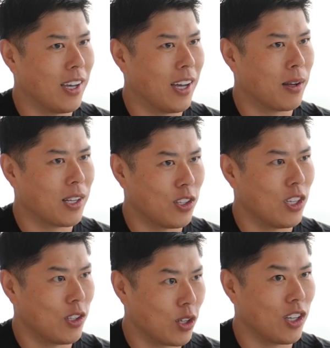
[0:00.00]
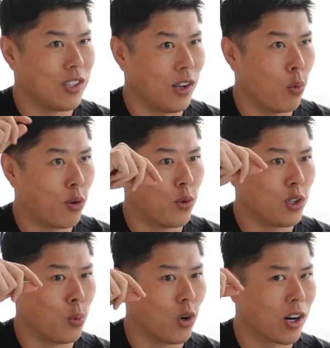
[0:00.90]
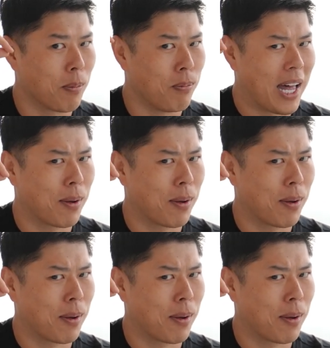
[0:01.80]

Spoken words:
because in order for it to work,